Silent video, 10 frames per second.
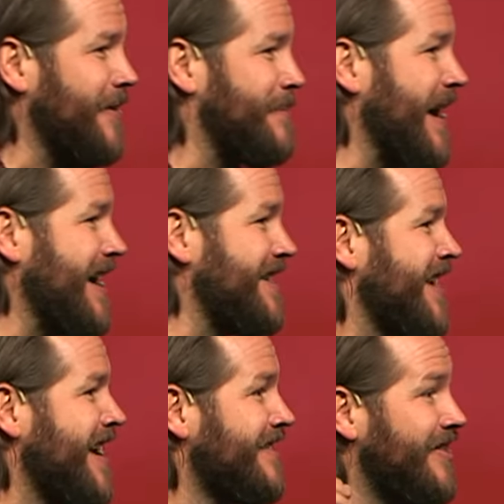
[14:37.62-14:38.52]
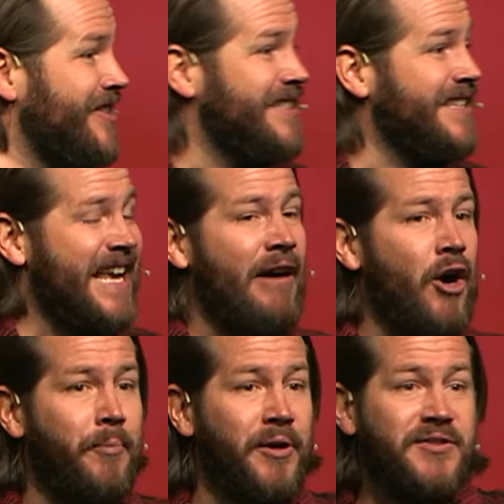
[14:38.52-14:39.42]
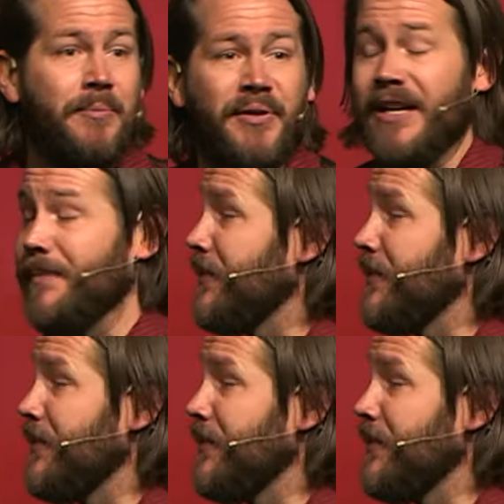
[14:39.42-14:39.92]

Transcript: the page that this is how hope works. Go and put that up there